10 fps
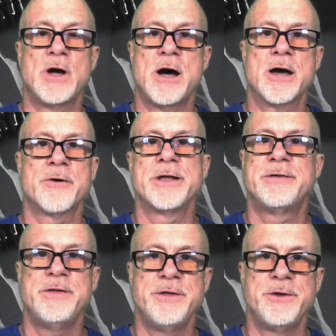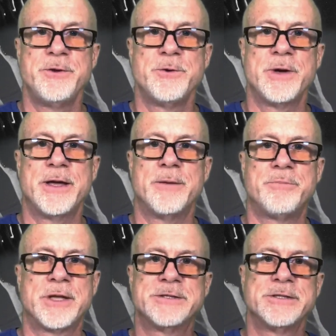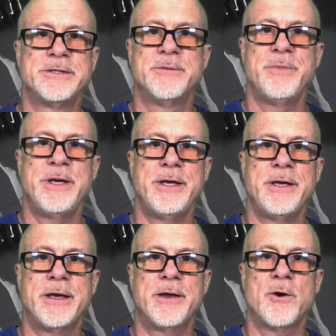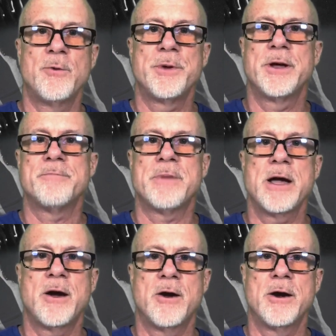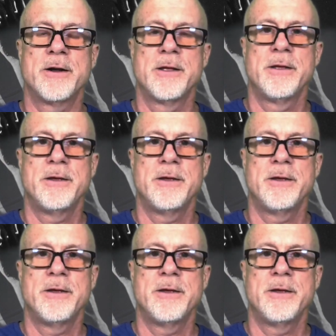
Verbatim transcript: honoring to you and a blessing to me and open up my heart